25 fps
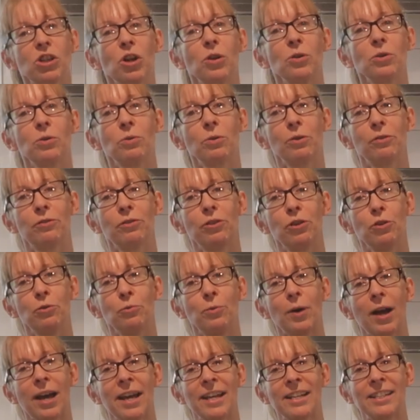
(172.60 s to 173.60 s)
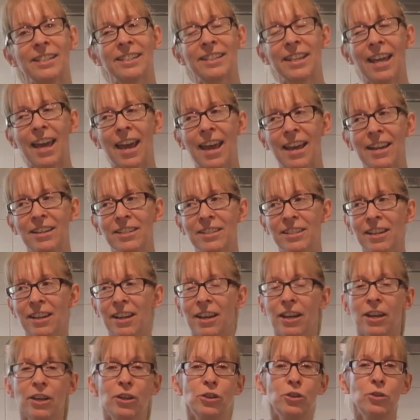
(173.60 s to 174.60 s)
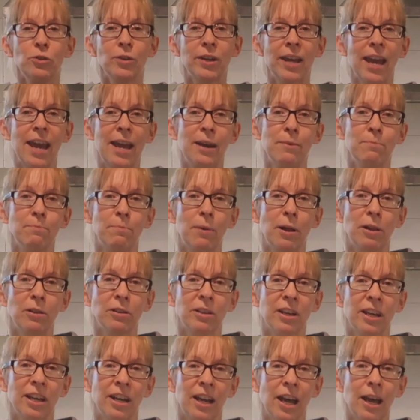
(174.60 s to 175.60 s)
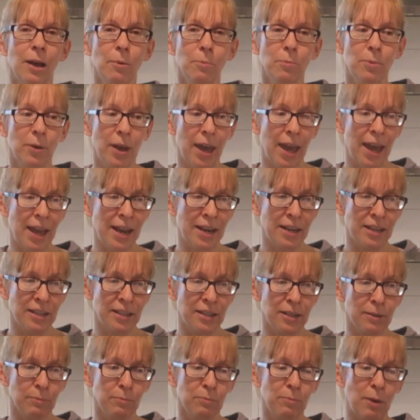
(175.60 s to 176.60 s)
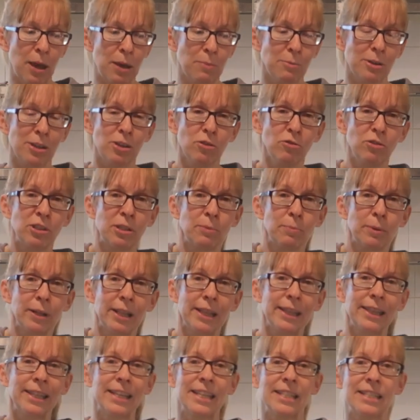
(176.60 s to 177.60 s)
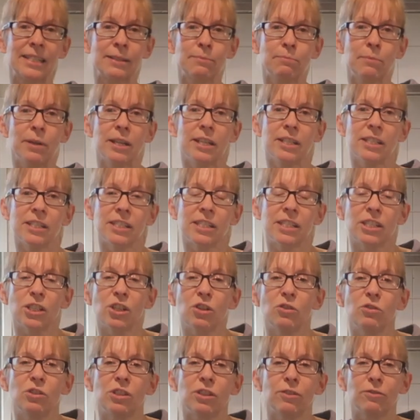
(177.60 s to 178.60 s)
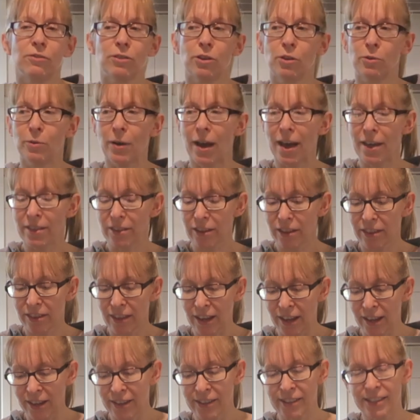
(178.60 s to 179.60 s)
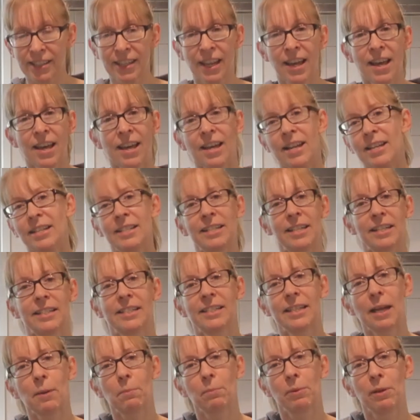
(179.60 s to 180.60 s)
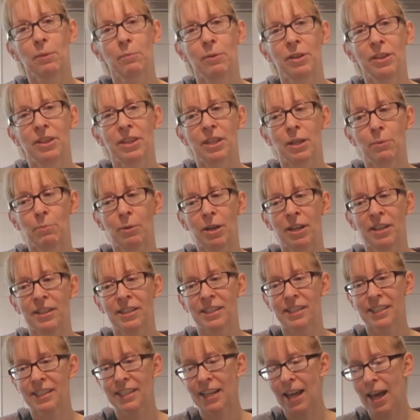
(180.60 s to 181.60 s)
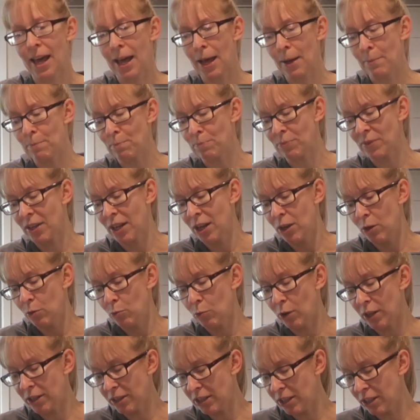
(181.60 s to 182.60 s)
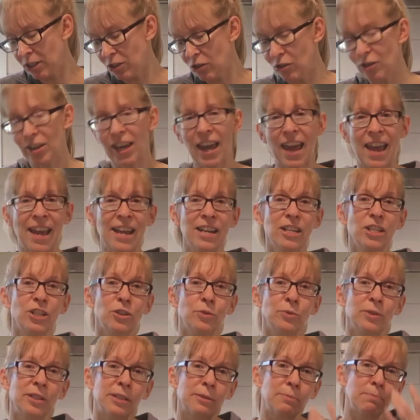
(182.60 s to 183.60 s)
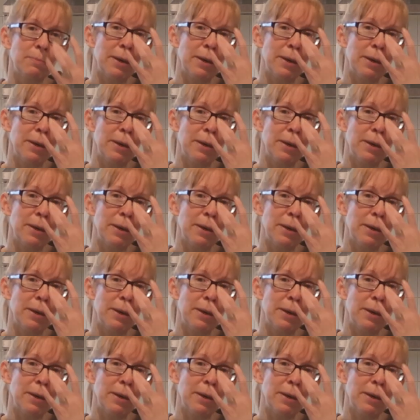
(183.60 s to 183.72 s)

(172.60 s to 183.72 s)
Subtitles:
show you a few ways that you can bulk it up and maybe use a bit less mince, use a few other things to supplement the mince. One thing you can do is